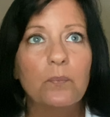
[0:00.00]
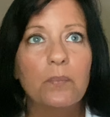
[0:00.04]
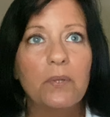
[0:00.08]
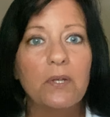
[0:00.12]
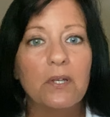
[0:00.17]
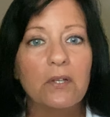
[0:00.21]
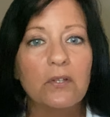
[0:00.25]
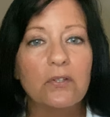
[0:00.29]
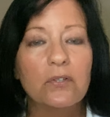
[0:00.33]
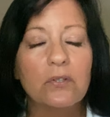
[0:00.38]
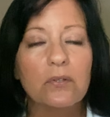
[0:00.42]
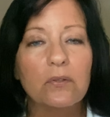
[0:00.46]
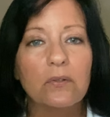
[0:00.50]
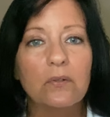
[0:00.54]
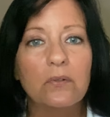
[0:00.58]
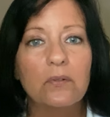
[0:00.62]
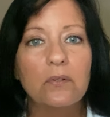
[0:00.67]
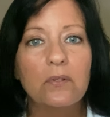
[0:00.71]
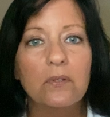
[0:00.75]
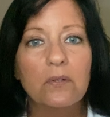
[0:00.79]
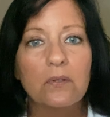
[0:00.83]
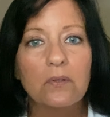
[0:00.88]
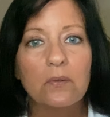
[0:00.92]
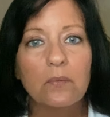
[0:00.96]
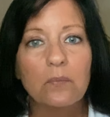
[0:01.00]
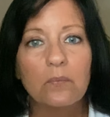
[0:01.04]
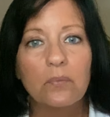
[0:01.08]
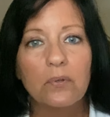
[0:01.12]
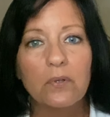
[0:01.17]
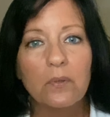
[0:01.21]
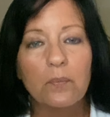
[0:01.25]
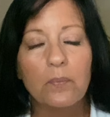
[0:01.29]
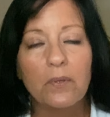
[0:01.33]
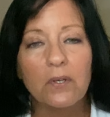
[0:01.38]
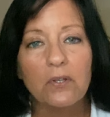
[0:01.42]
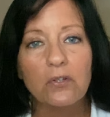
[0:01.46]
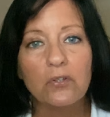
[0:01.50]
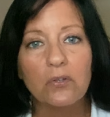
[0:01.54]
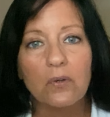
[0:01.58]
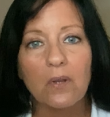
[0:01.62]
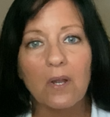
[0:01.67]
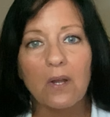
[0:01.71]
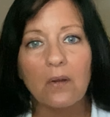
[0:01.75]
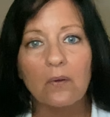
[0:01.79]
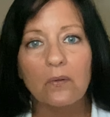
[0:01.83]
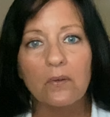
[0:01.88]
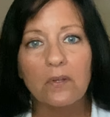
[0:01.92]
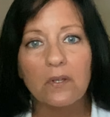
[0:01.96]
put a picture
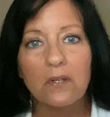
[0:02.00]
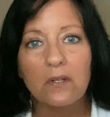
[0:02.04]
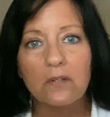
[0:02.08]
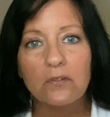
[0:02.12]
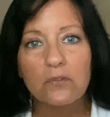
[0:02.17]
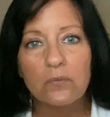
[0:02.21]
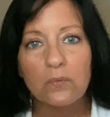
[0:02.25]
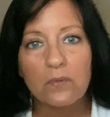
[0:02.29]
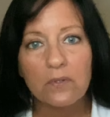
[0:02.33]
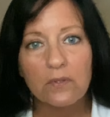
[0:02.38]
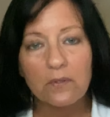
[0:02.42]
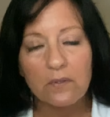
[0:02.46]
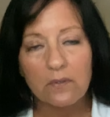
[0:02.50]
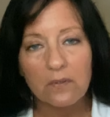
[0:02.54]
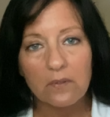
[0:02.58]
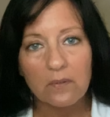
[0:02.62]
out, and it's with